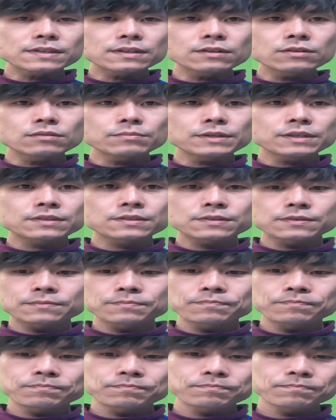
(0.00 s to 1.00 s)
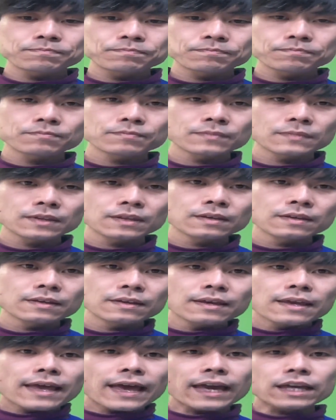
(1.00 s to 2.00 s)
is a little bit,
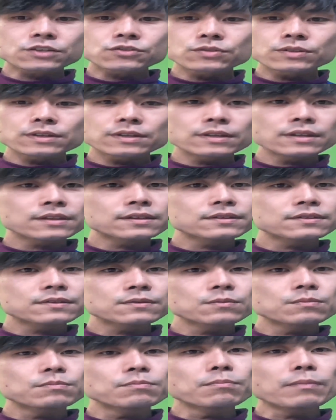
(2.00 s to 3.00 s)
actually it